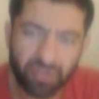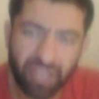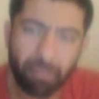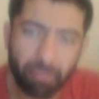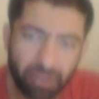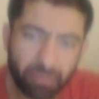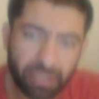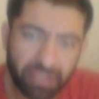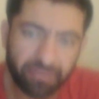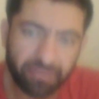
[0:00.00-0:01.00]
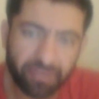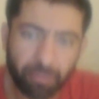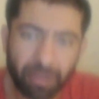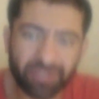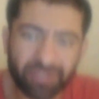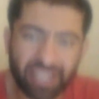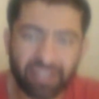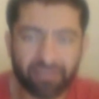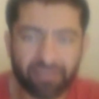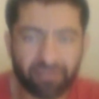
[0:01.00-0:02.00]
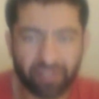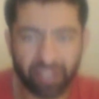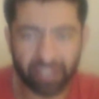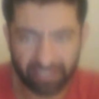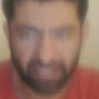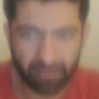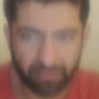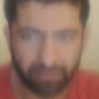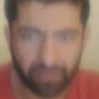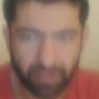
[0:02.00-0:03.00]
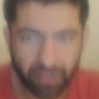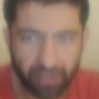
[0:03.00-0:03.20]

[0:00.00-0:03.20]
to tap on a belief about self in itself?